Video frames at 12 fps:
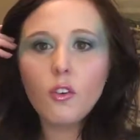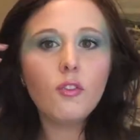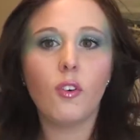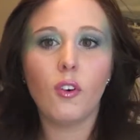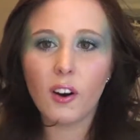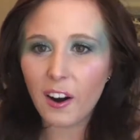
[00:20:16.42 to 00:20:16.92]

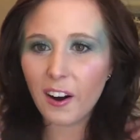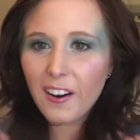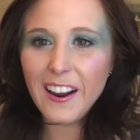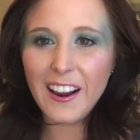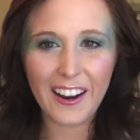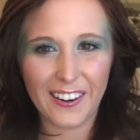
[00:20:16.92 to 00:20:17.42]
for our
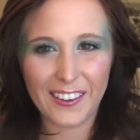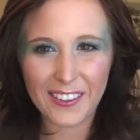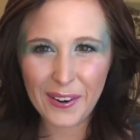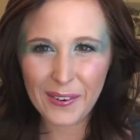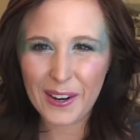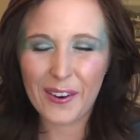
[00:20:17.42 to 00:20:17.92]
hair,
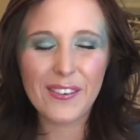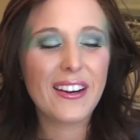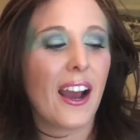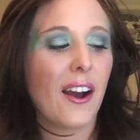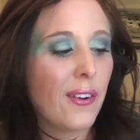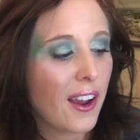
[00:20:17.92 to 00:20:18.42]
there we go.
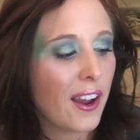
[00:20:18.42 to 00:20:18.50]
Now we